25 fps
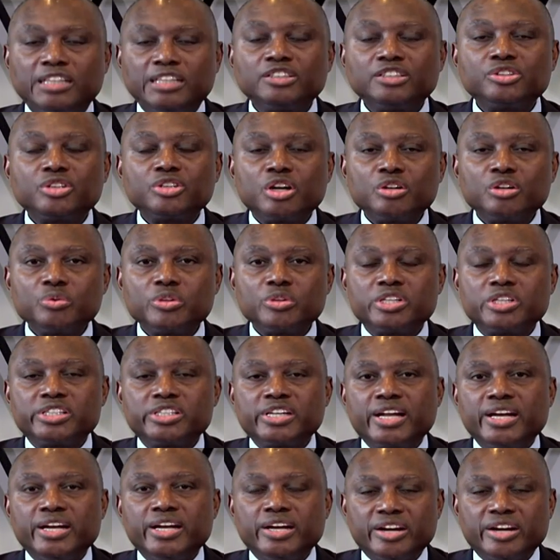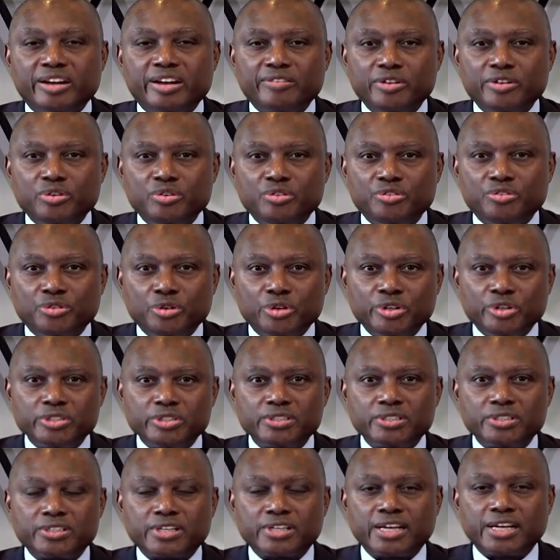start with trading revenue
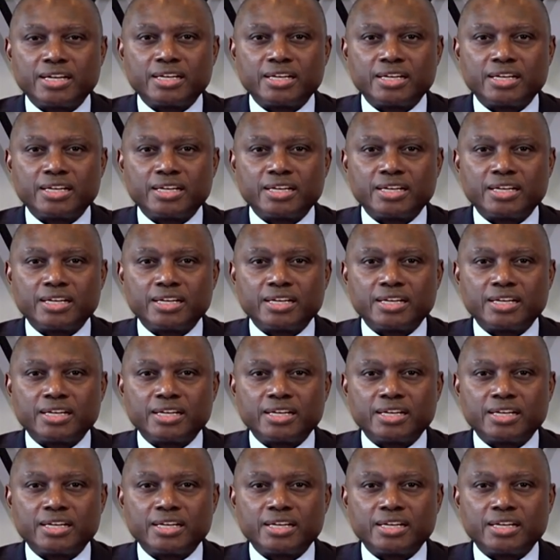first.